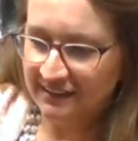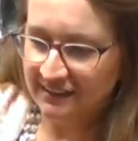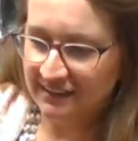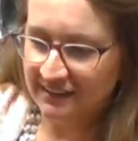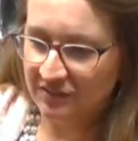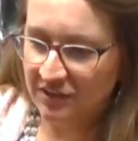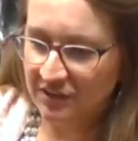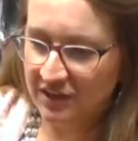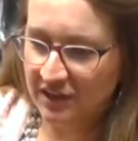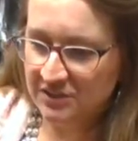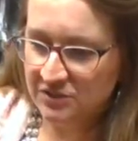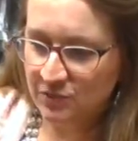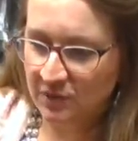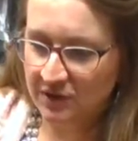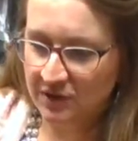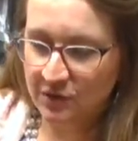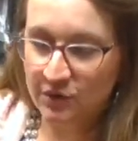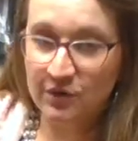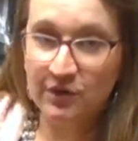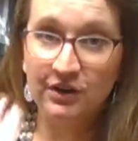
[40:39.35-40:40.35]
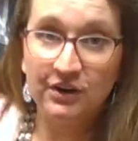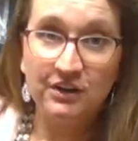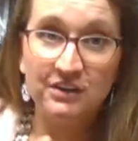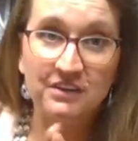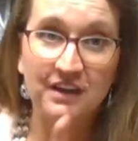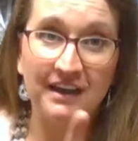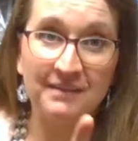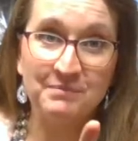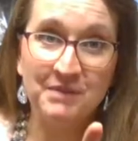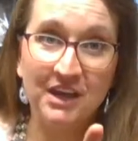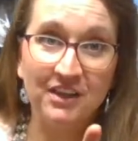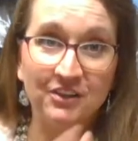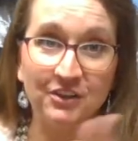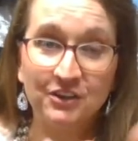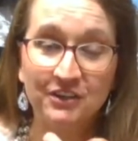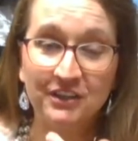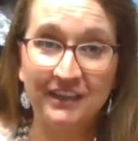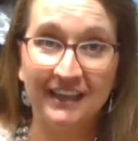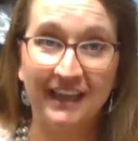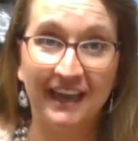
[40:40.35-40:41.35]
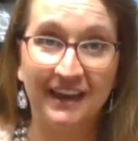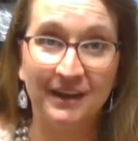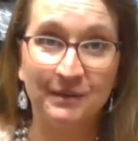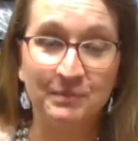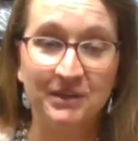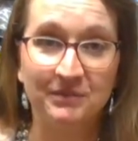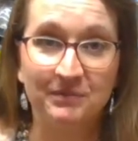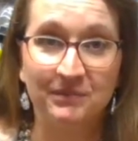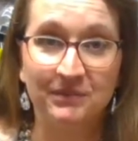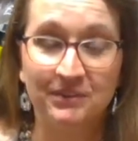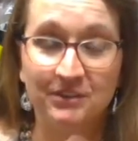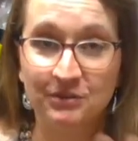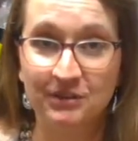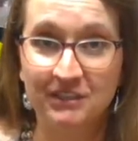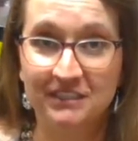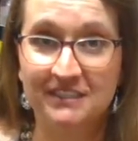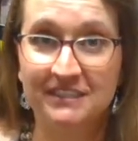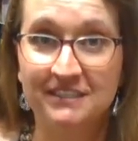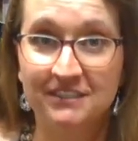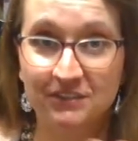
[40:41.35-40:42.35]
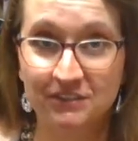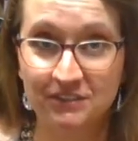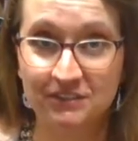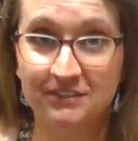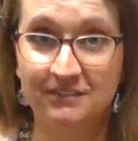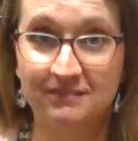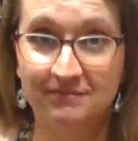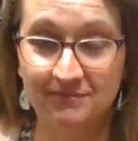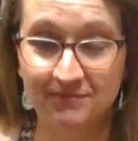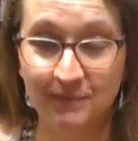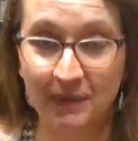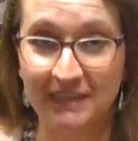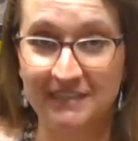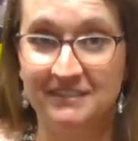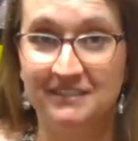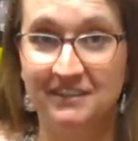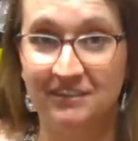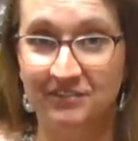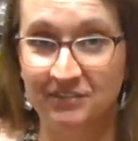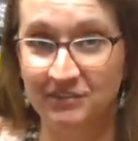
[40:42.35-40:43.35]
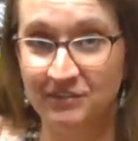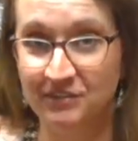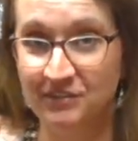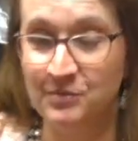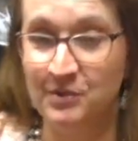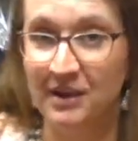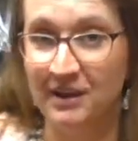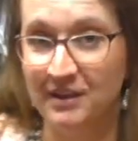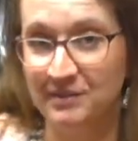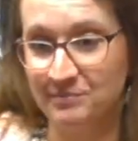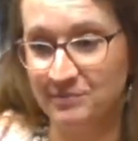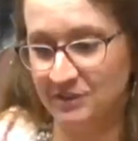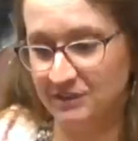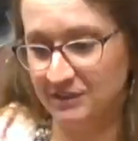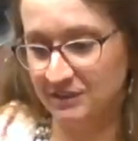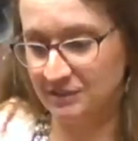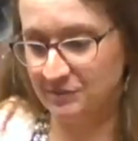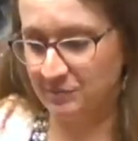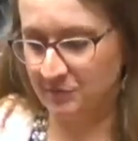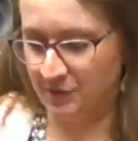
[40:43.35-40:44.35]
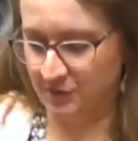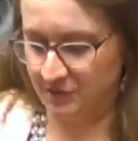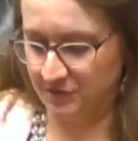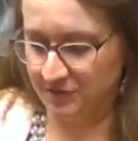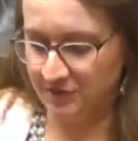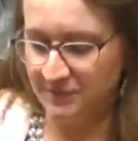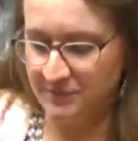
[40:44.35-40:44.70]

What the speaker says: If you guys want to order, I'm not looking at it, but you can still buy stuff if you want. I'm looking at both.